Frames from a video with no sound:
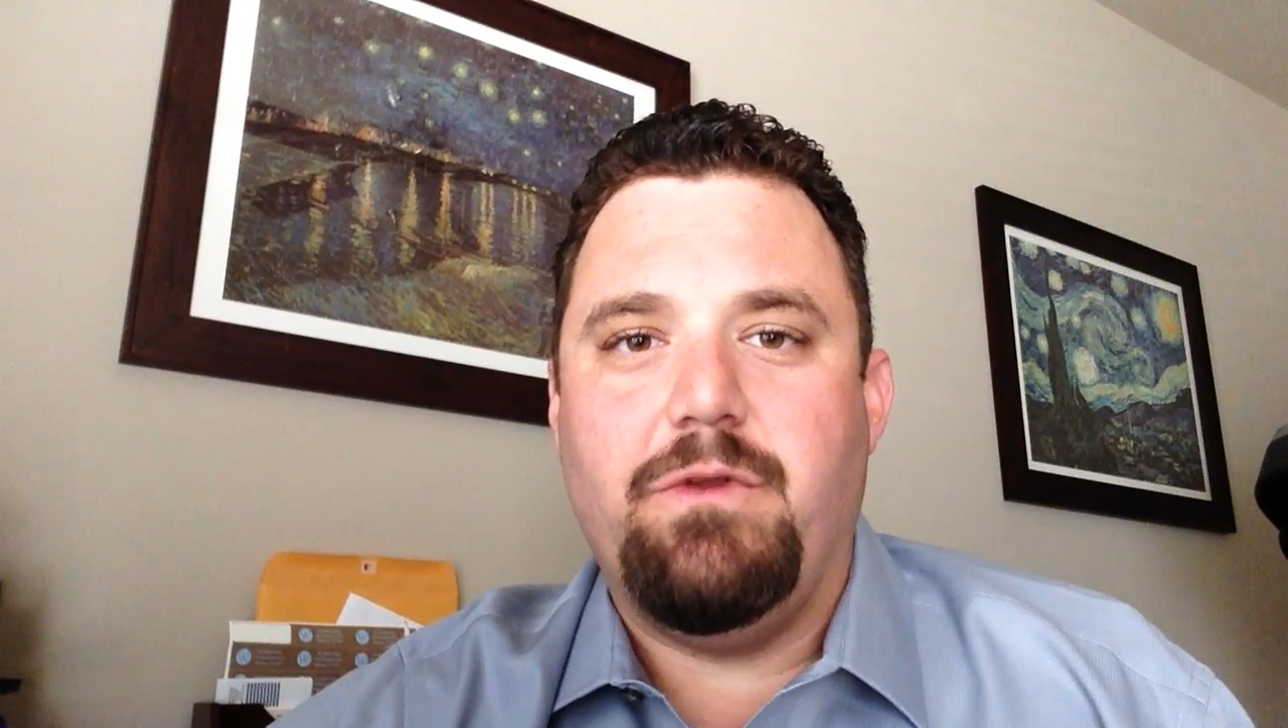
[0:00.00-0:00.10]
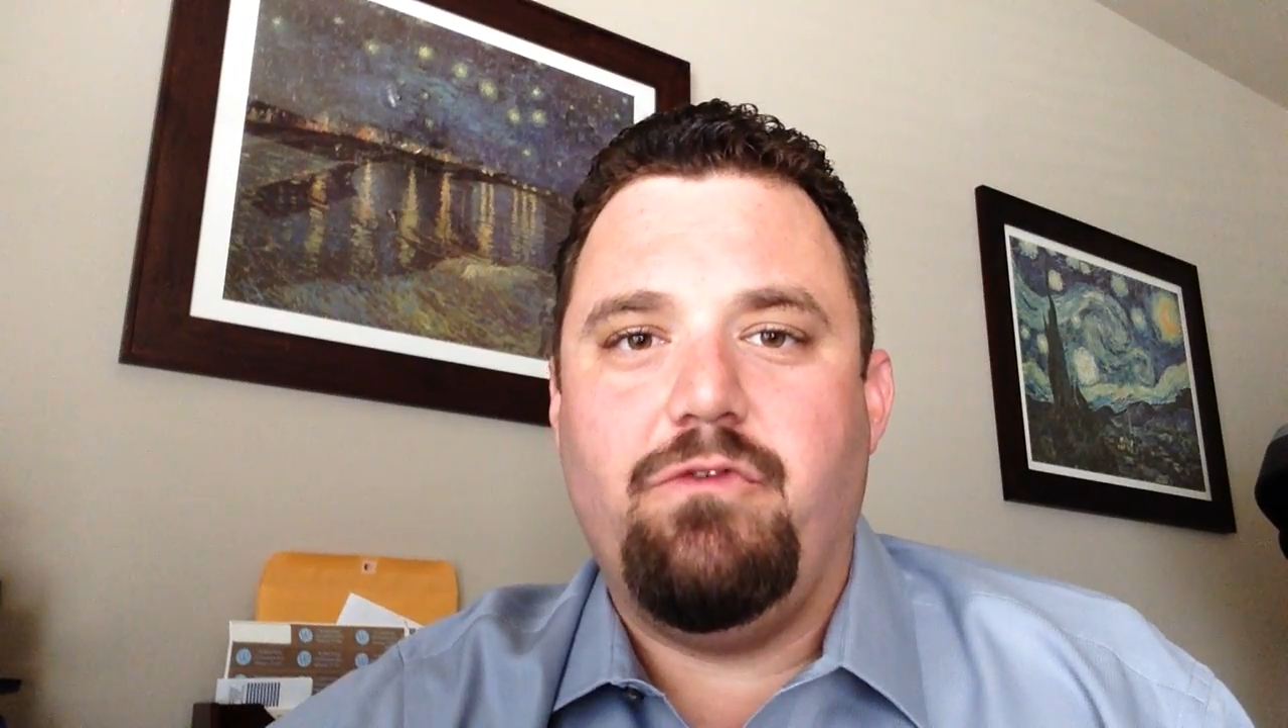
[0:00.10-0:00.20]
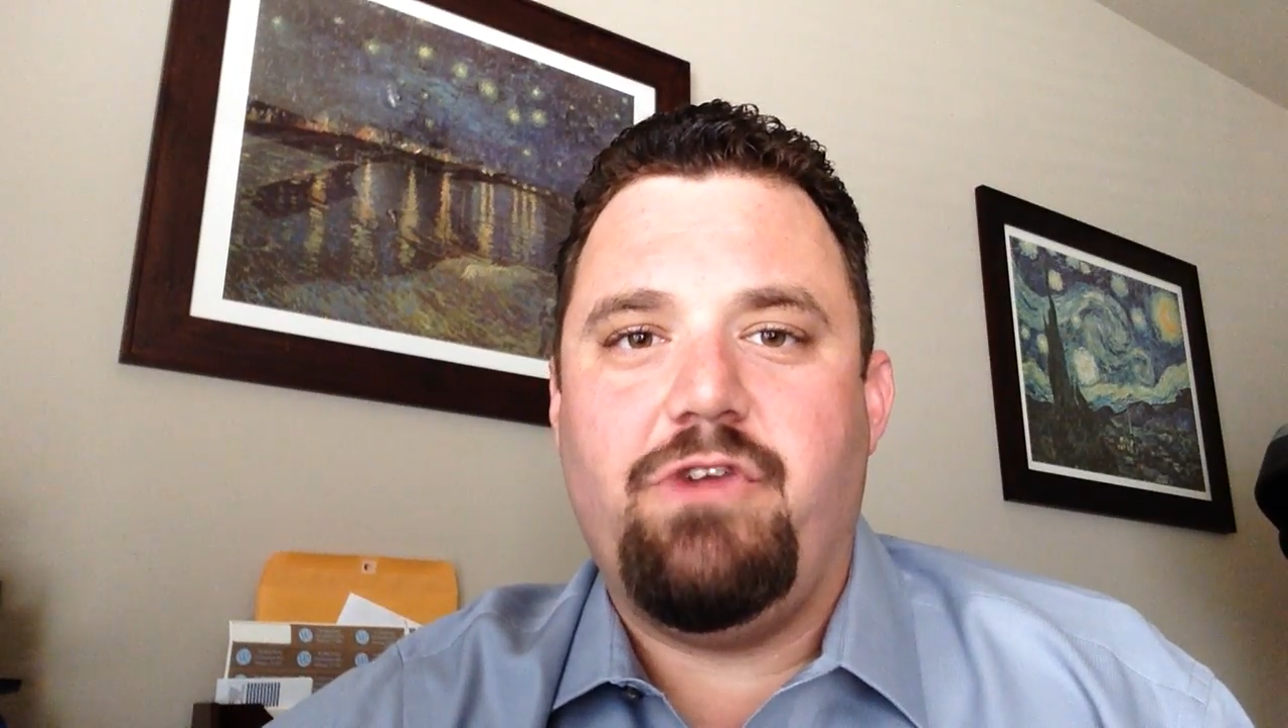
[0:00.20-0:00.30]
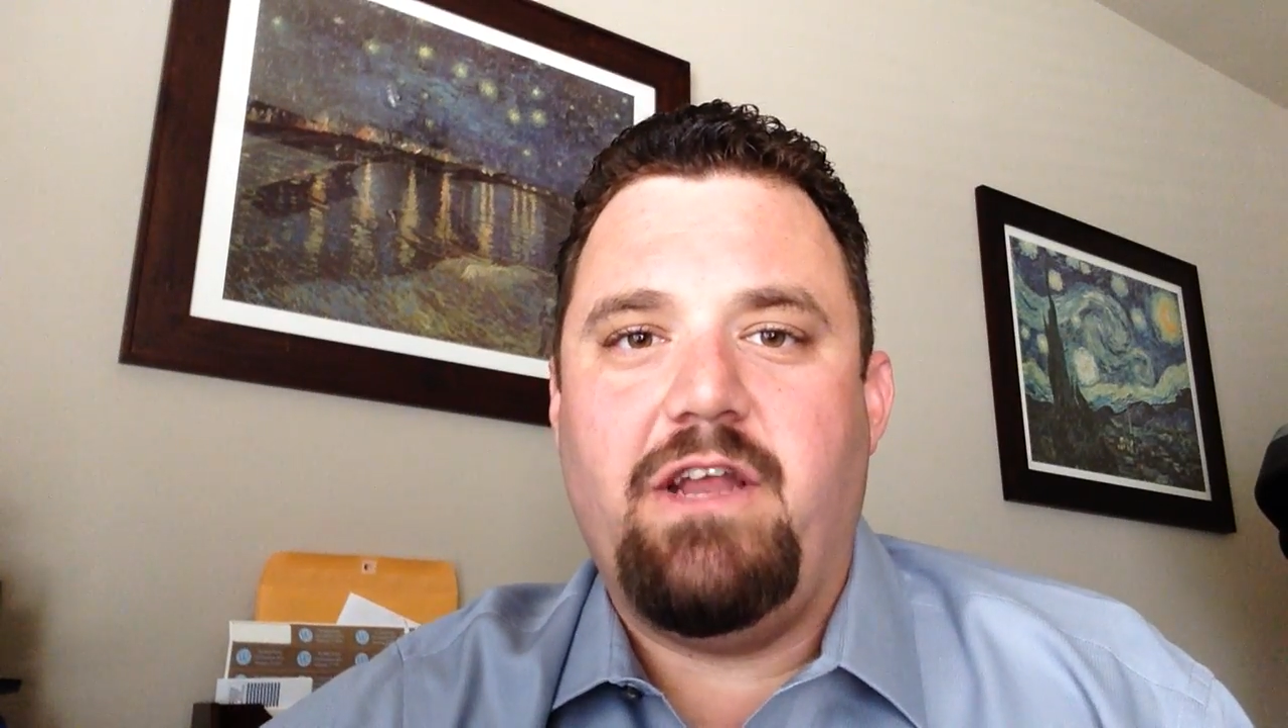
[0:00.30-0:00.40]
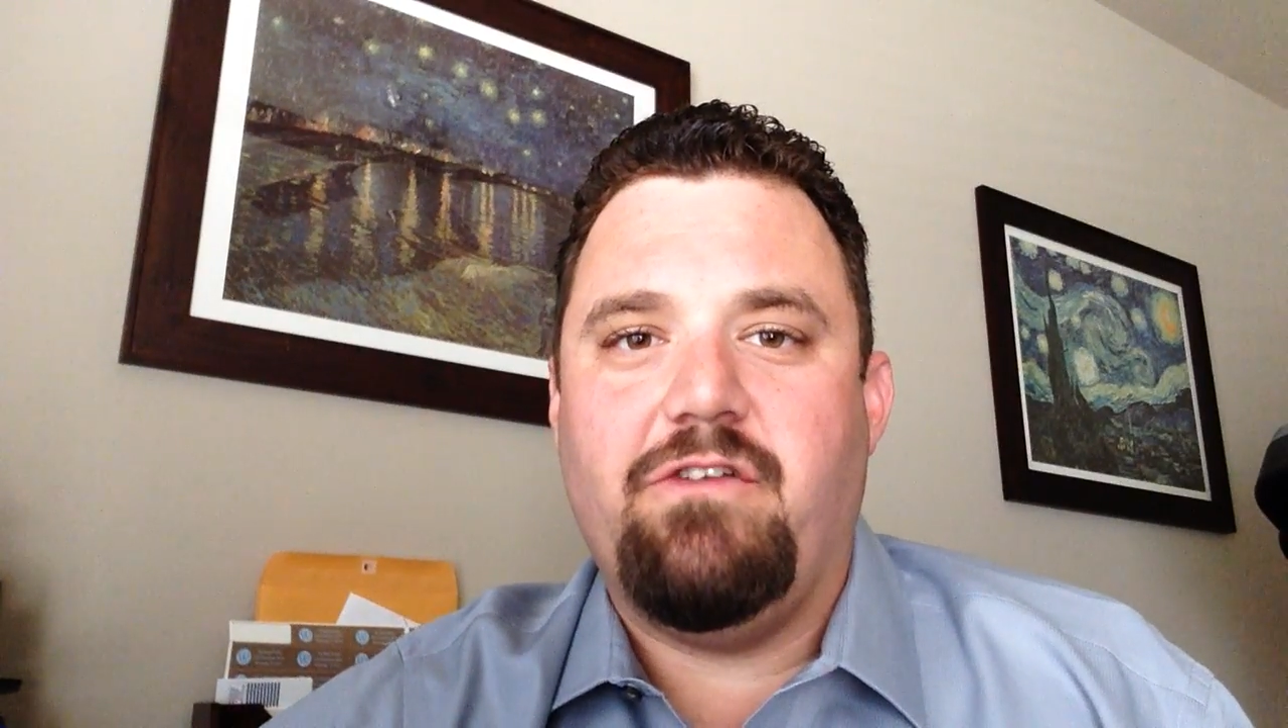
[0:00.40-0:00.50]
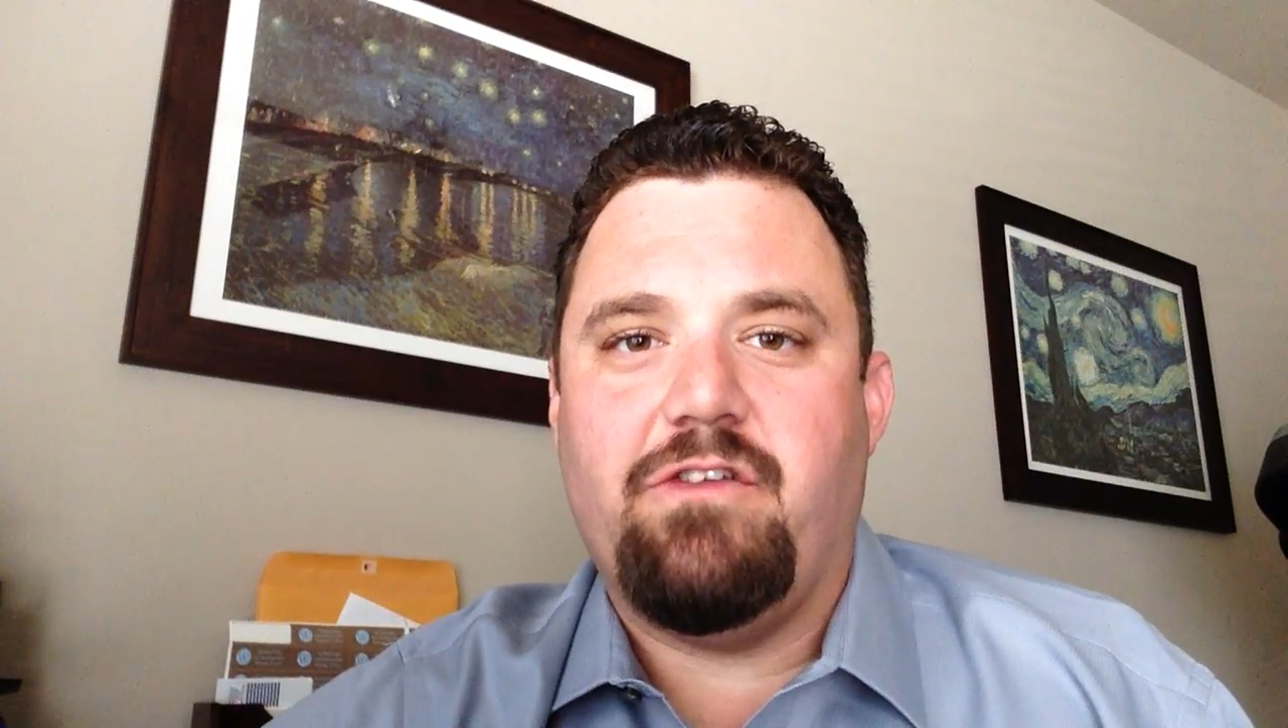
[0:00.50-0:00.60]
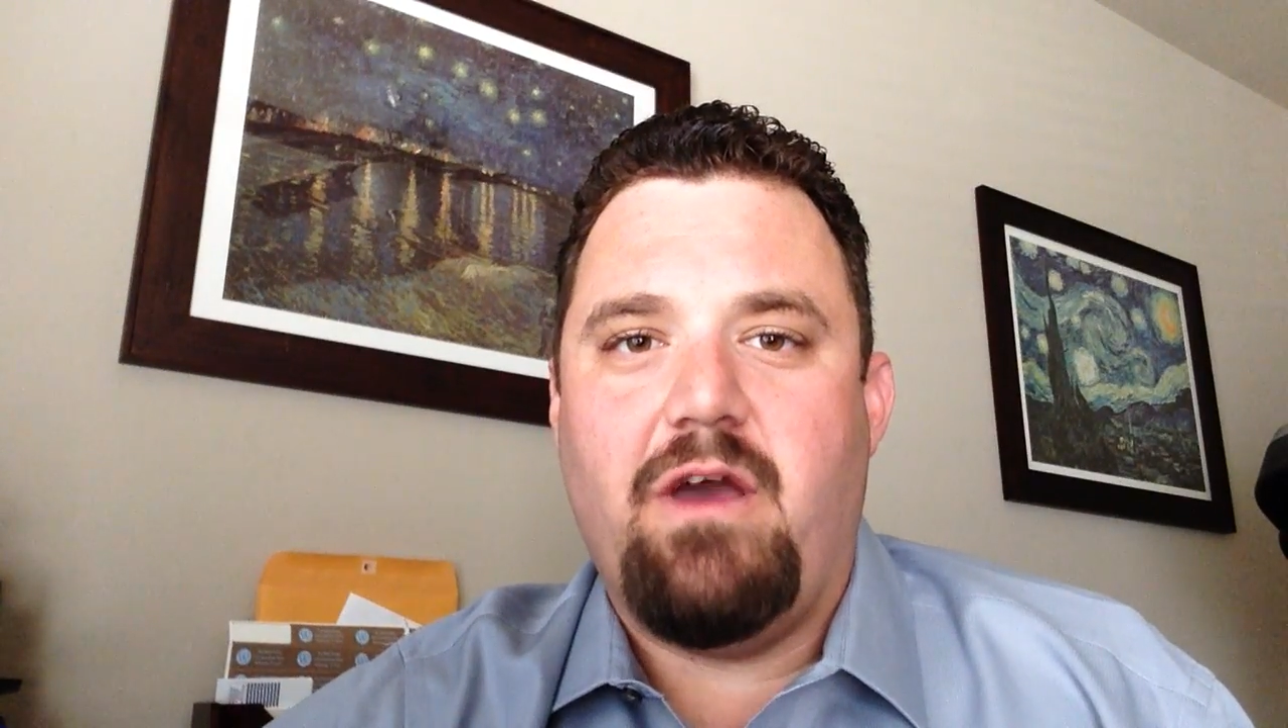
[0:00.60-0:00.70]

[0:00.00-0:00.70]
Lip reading: new changes